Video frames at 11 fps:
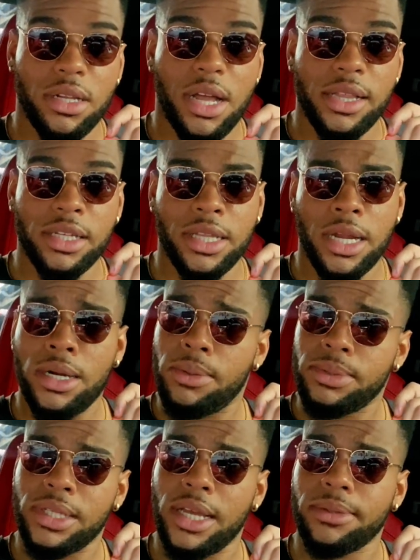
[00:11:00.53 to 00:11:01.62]
I looked at her. I
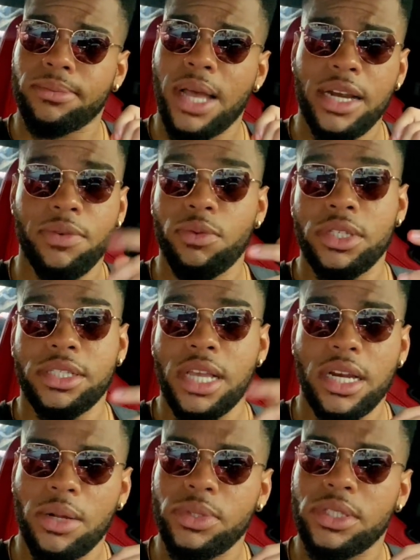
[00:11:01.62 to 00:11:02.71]
was like, I didn't really say that.
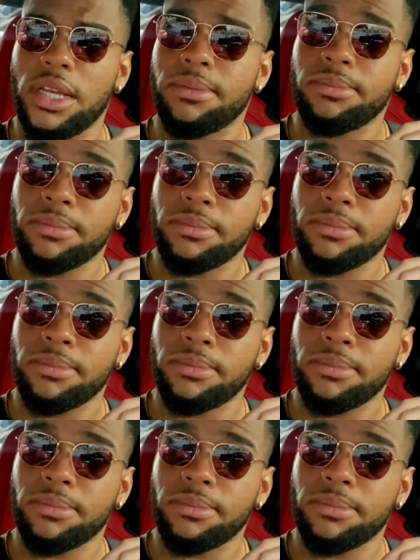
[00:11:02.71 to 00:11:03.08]
I was just like,